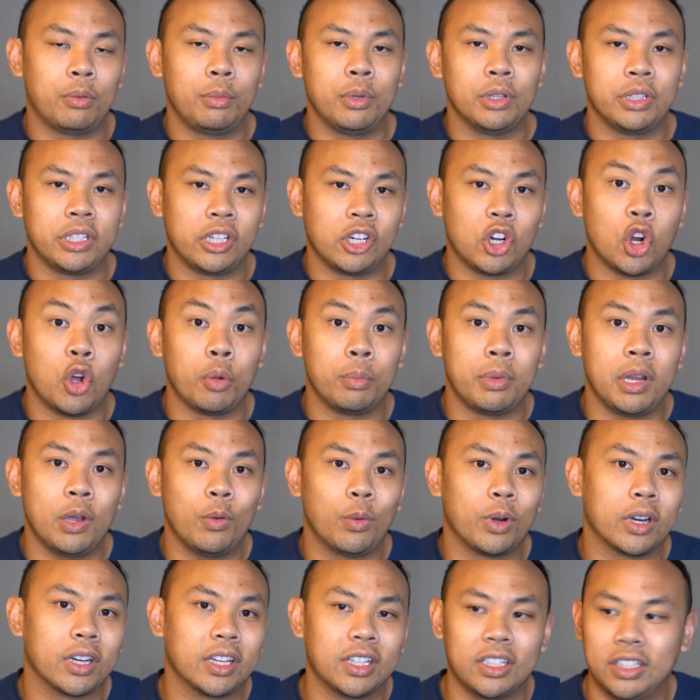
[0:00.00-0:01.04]
building your home
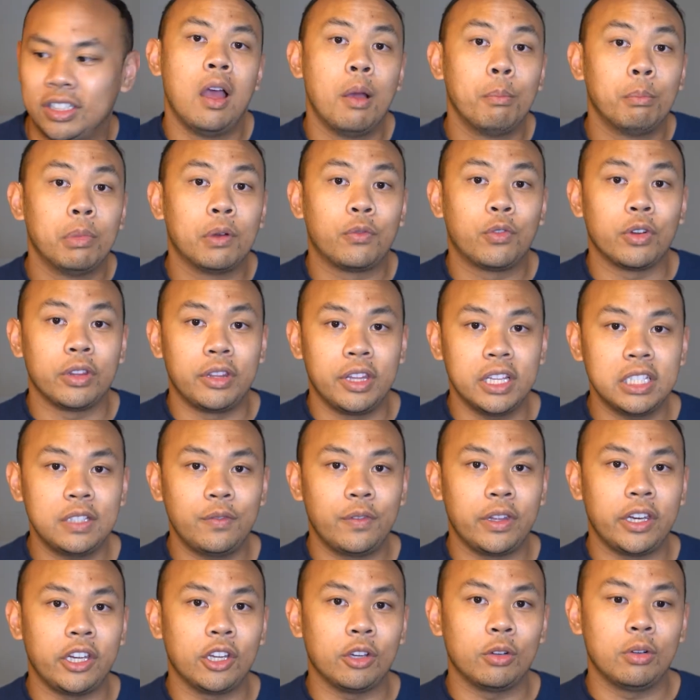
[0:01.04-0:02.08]
network. But for this
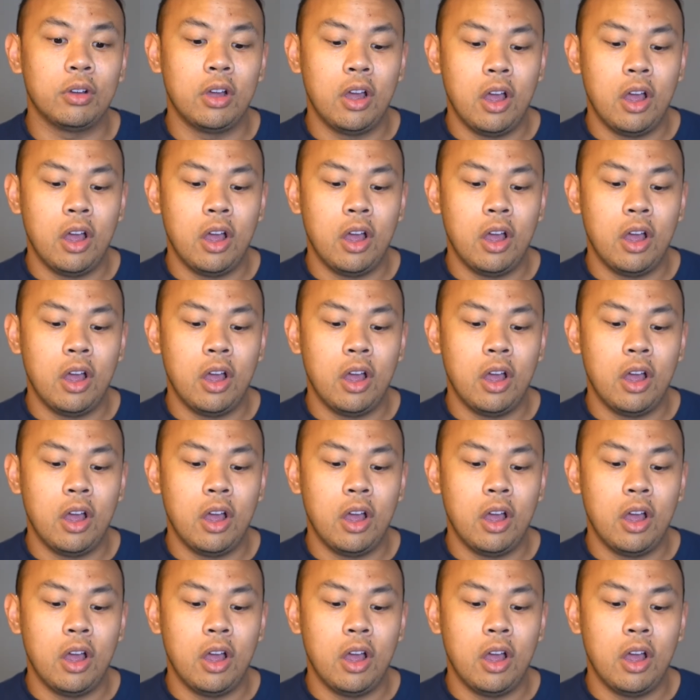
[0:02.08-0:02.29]
video,